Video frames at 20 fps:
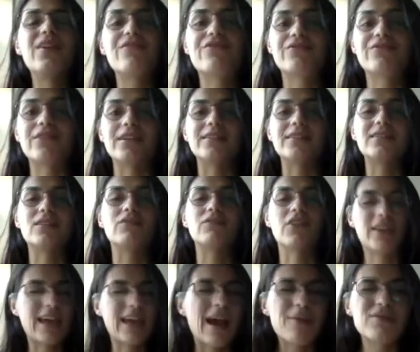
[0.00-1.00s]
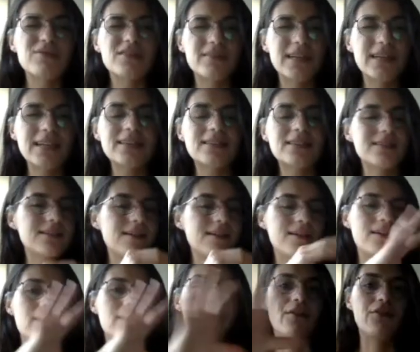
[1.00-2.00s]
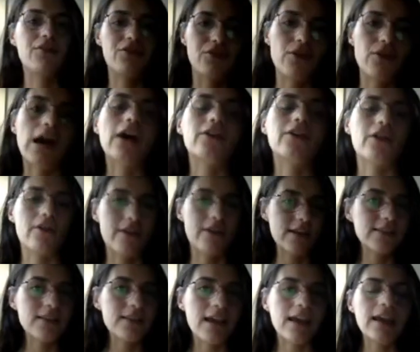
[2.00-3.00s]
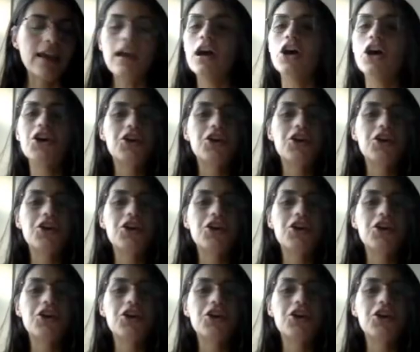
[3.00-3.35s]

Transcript: different vocabularies throughout your essay,